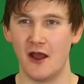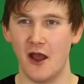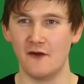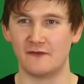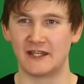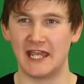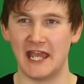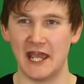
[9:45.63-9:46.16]

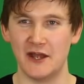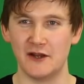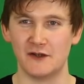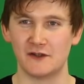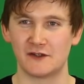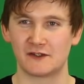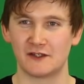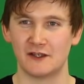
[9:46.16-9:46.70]
of
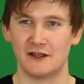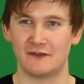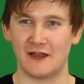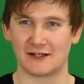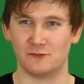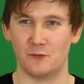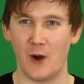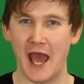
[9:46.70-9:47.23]
kittens
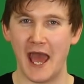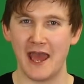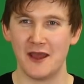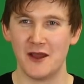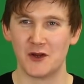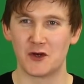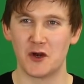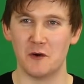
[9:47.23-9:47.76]
that's wet
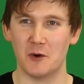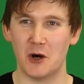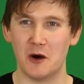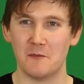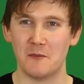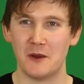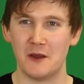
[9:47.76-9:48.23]
come up.